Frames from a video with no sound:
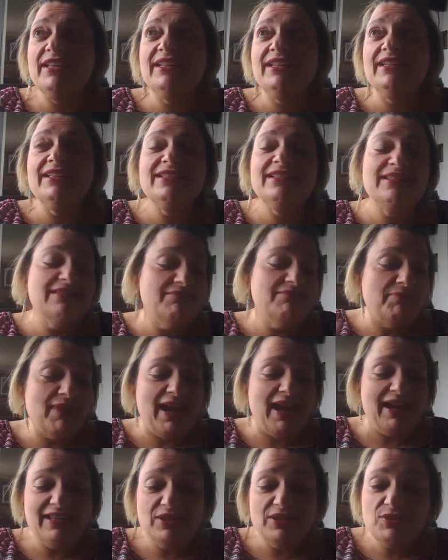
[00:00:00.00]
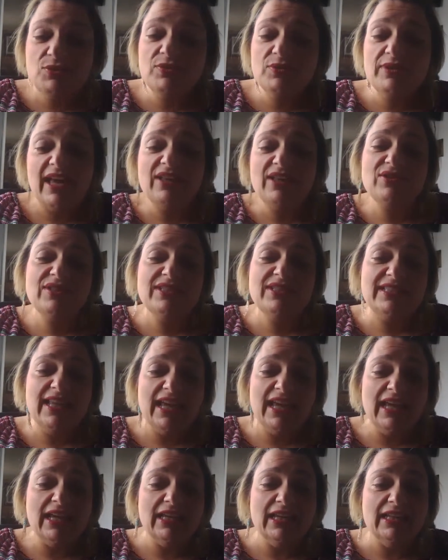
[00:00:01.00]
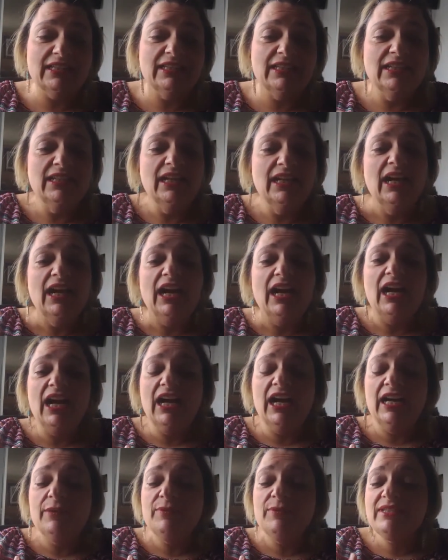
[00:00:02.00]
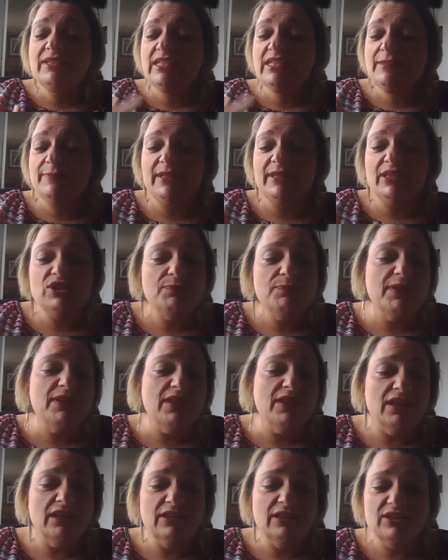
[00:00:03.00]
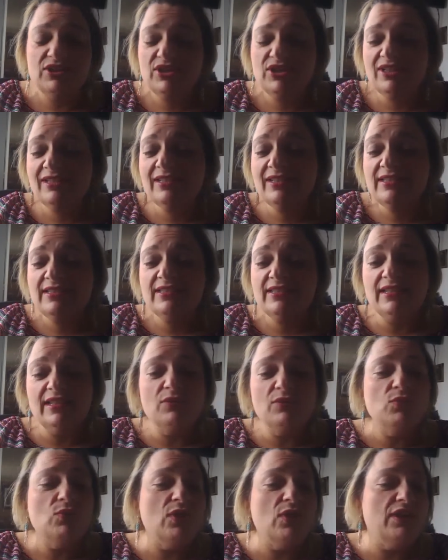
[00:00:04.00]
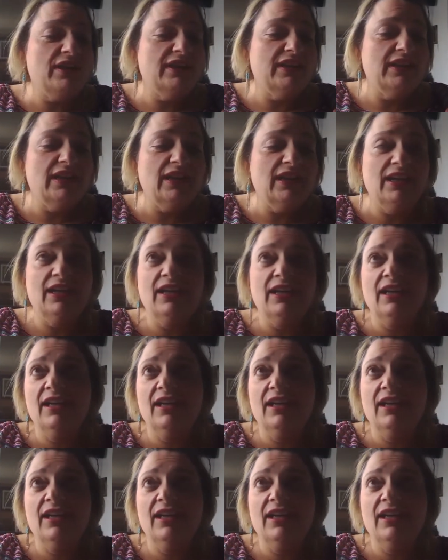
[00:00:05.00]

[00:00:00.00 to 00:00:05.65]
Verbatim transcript: Is back in 2010, I was a speech pathologist working